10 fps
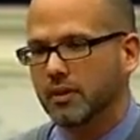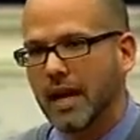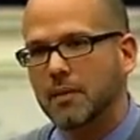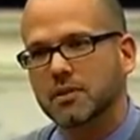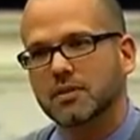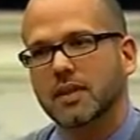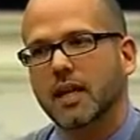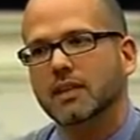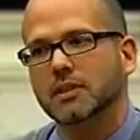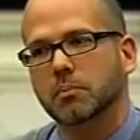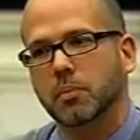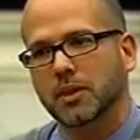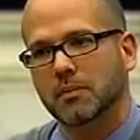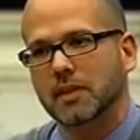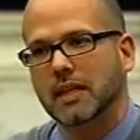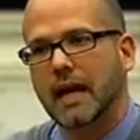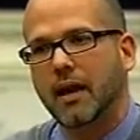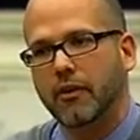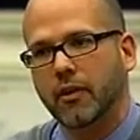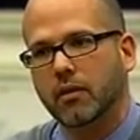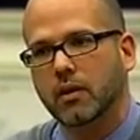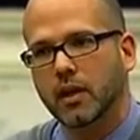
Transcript: types of studies and put them together